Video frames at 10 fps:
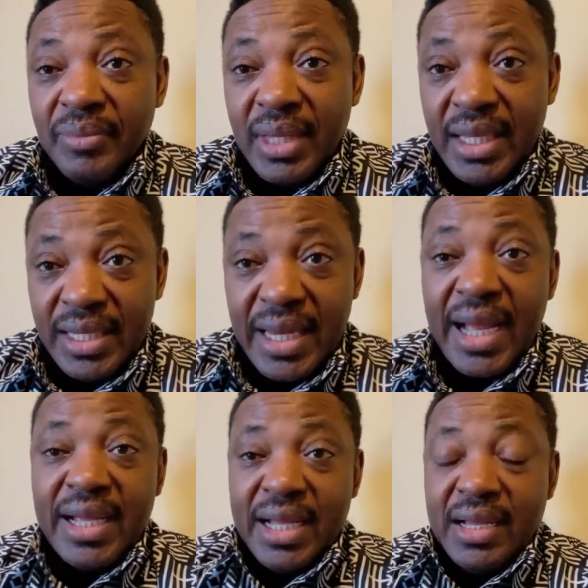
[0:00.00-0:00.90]
in
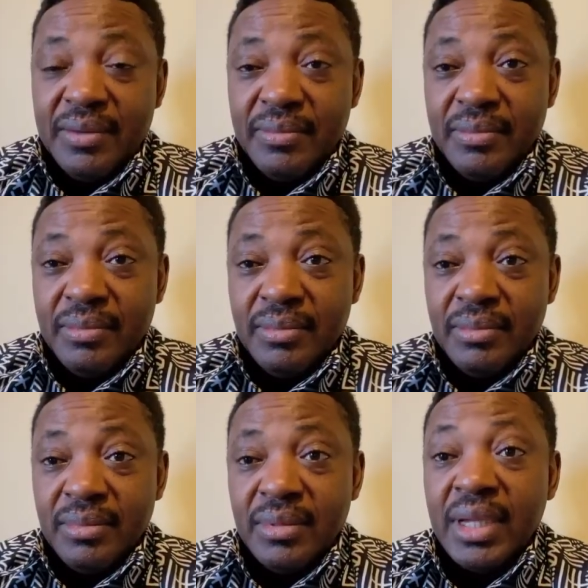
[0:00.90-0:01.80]
Tanka,
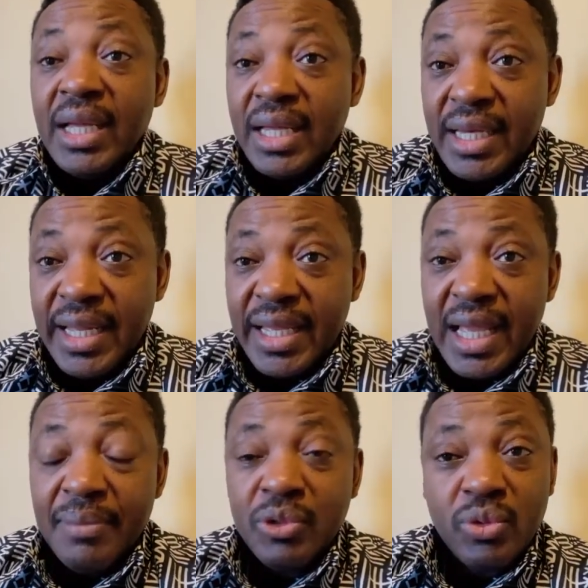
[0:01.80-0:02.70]
they
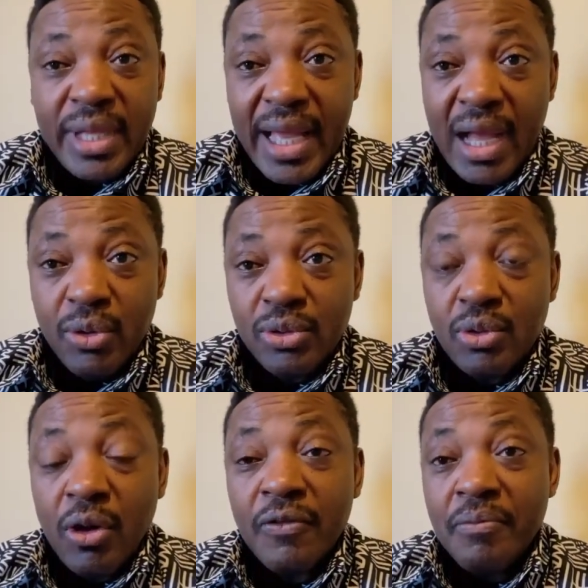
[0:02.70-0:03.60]
came to the house
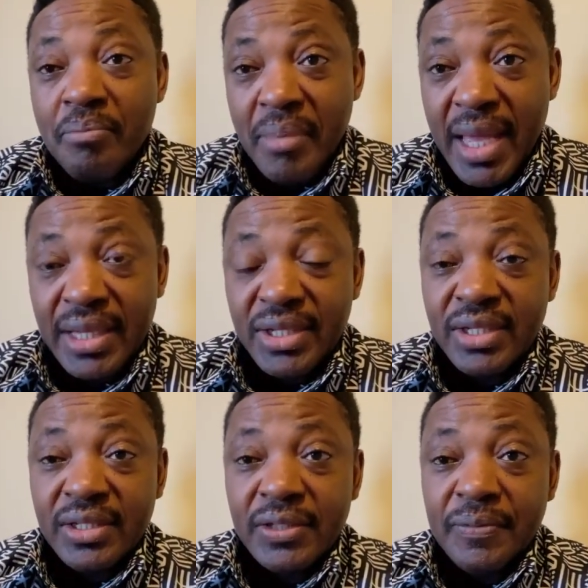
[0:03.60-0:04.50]
of
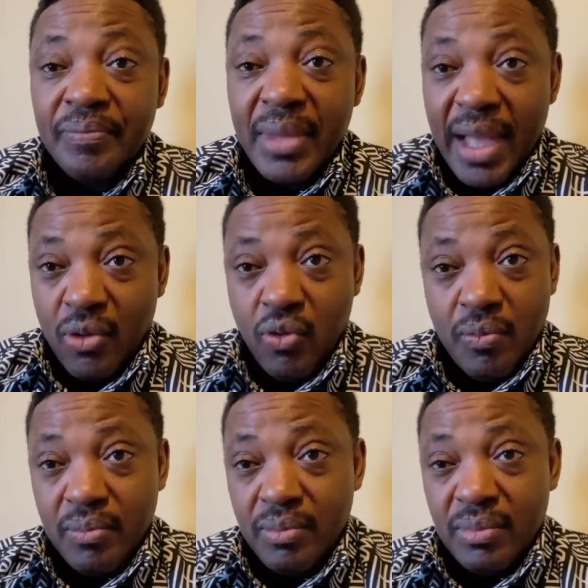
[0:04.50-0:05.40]
Maitre Akum.
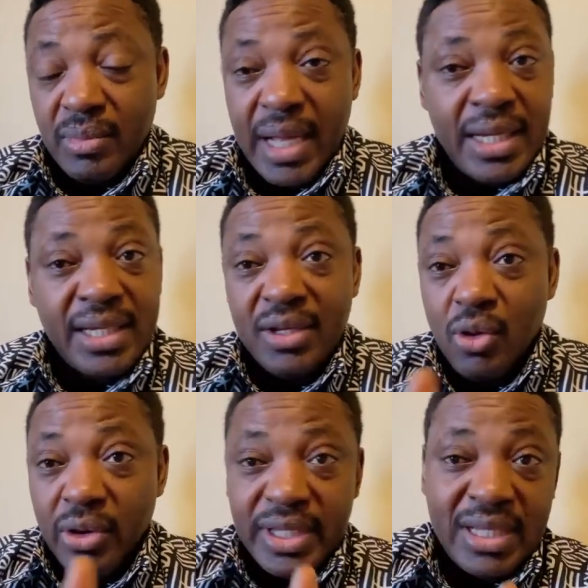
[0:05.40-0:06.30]
I didn't
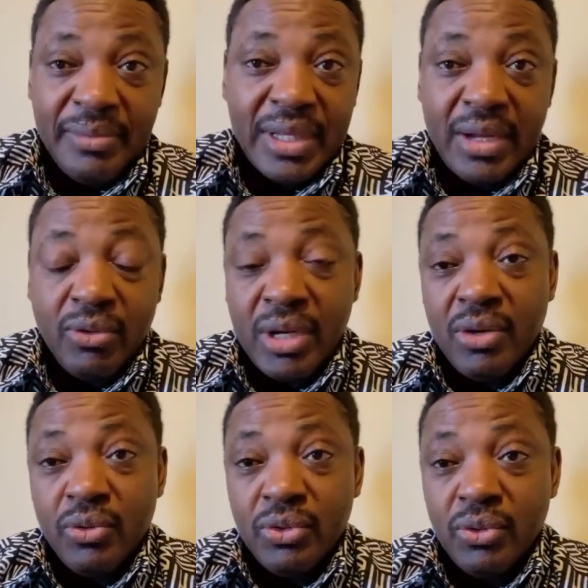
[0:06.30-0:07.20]
call his name in that other
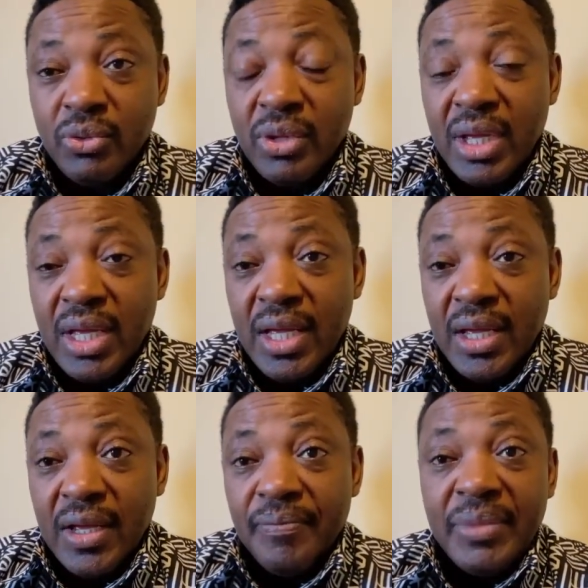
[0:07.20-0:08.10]
audio.
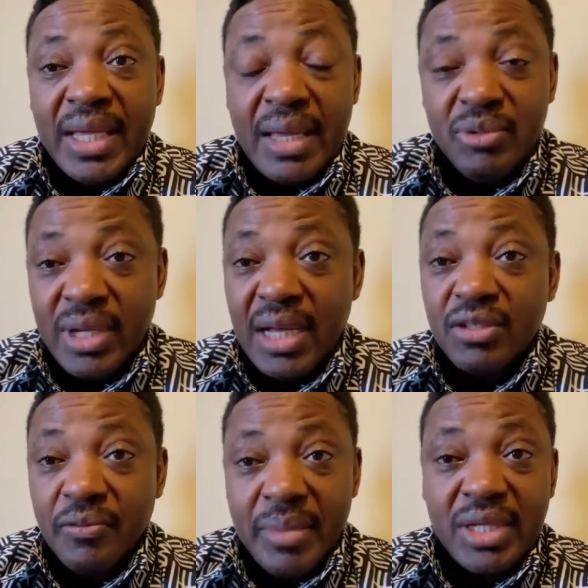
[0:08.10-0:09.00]
They came to the house
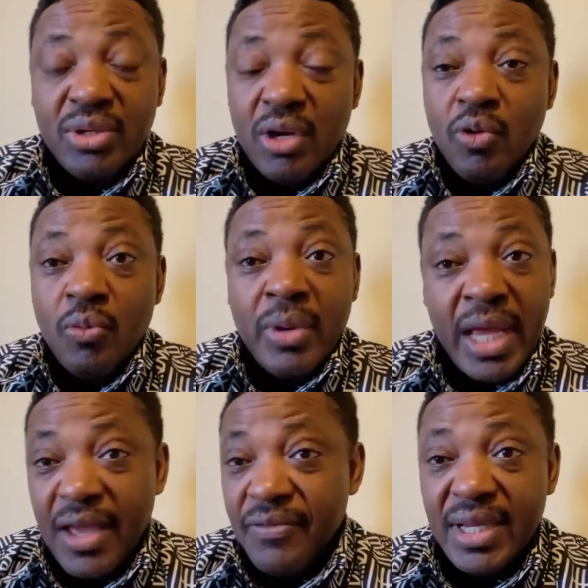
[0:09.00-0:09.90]
of Metro Akum,
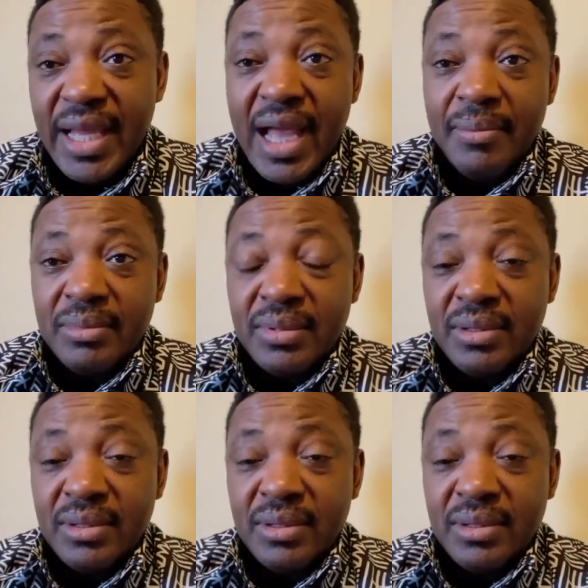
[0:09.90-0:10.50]
heavily armed,